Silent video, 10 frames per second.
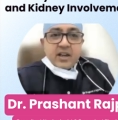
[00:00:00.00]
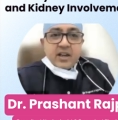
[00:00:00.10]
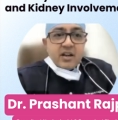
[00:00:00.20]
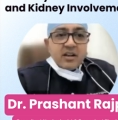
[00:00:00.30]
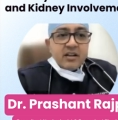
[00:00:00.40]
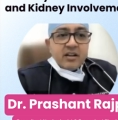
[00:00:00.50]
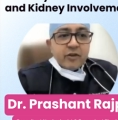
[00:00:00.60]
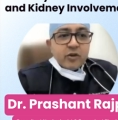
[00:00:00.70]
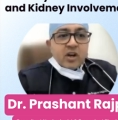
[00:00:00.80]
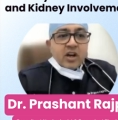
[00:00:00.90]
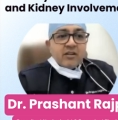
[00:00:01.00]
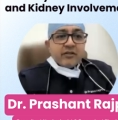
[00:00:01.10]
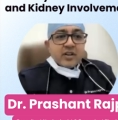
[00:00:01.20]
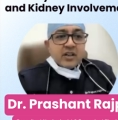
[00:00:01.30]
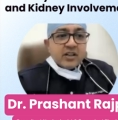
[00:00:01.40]
And if you have
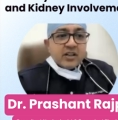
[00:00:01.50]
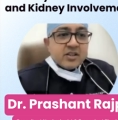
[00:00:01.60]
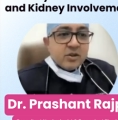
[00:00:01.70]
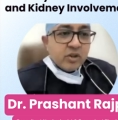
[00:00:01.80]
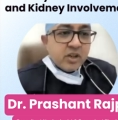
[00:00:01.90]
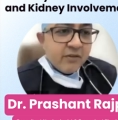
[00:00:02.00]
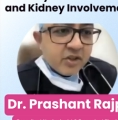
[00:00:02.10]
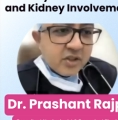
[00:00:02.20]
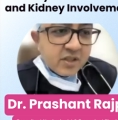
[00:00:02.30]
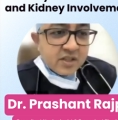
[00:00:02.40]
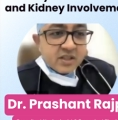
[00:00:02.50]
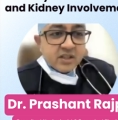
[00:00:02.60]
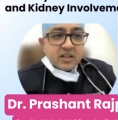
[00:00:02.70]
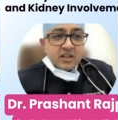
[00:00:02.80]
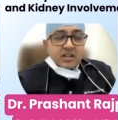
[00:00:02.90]
a dysuria which is
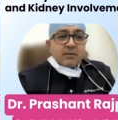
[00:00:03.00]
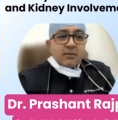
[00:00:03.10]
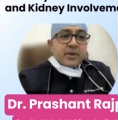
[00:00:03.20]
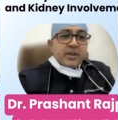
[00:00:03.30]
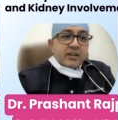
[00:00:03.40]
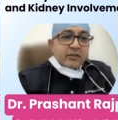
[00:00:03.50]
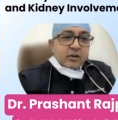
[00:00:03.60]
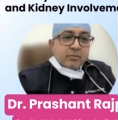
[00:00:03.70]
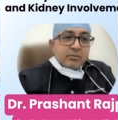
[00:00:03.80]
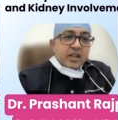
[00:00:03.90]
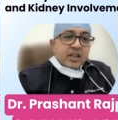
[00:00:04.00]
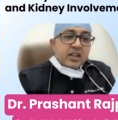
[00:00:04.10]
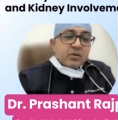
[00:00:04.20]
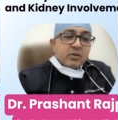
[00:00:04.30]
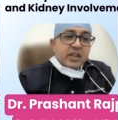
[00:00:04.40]
uh, complete from beginning
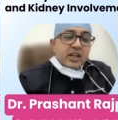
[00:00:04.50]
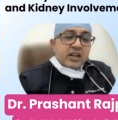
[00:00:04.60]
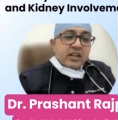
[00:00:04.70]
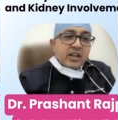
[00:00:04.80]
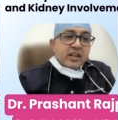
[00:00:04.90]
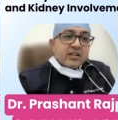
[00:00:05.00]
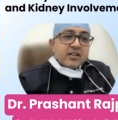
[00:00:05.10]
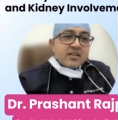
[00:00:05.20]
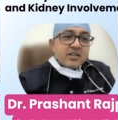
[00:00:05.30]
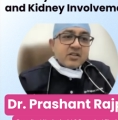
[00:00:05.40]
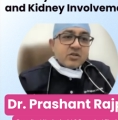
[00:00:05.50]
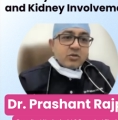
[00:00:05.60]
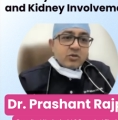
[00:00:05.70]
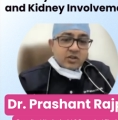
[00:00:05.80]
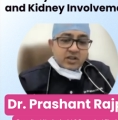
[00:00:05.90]
to the end, then it is a
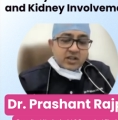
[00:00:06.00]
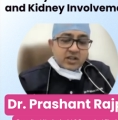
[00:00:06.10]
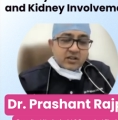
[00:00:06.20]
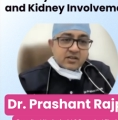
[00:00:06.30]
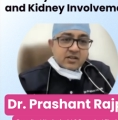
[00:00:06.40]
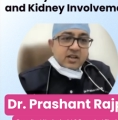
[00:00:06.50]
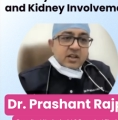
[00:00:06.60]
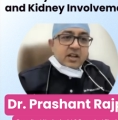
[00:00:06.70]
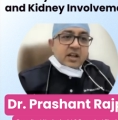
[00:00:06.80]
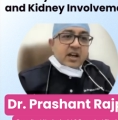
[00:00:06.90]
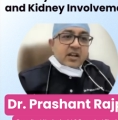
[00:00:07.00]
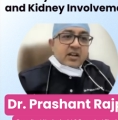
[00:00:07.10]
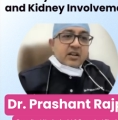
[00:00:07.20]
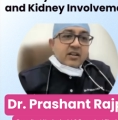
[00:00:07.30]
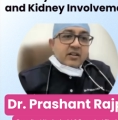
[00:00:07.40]
cystourethritis. And
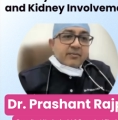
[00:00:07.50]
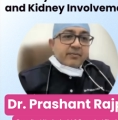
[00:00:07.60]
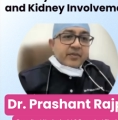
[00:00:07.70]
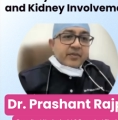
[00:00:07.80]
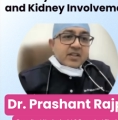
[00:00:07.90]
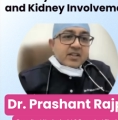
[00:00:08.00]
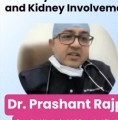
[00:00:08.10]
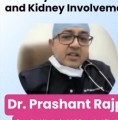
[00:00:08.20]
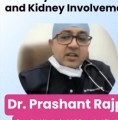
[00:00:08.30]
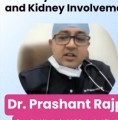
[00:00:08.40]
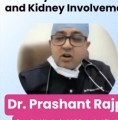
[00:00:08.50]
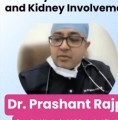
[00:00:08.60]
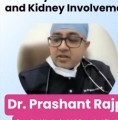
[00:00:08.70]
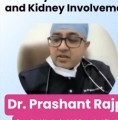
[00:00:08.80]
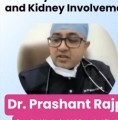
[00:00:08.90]
uh, this is the
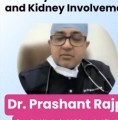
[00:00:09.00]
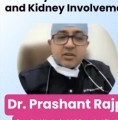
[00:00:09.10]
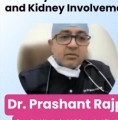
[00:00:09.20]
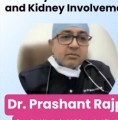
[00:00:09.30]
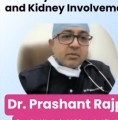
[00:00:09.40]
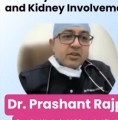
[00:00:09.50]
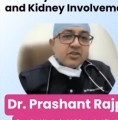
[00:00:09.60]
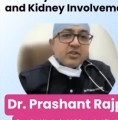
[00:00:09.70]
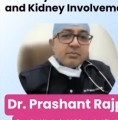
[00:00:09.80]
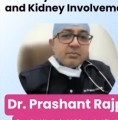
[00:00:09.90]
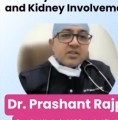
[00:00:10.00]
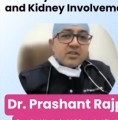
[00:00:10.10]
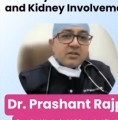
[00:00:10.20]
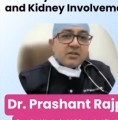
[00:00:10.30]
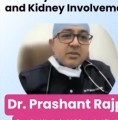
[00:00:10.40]
commonest symptom by which the
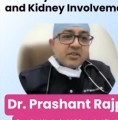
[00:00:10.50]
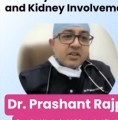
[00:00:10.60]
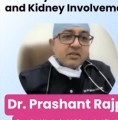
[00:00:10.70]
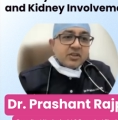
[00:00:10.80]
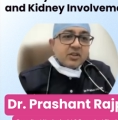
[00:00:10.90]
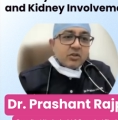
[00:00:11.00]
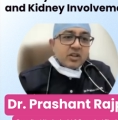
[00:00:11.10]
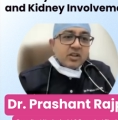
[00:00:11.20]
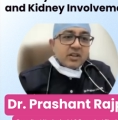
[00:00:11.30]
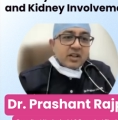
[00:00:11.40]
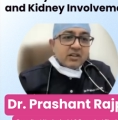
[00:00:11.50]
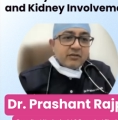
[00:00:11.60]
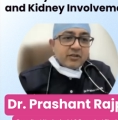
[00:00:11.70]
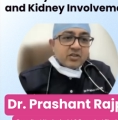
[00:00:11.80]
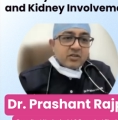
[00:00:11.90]
patient present with the urinary tract
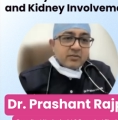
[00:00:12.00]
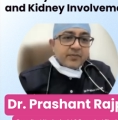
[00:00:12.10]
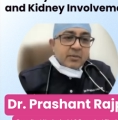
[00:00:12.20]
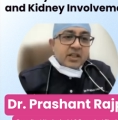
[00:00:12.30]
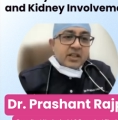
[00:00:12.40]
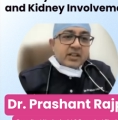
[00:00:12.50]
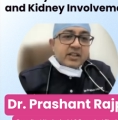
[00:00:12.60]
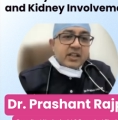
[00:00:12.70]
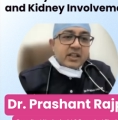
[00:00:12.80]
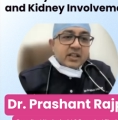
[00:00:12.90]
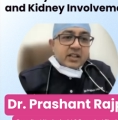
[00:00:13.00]
infection, mainly the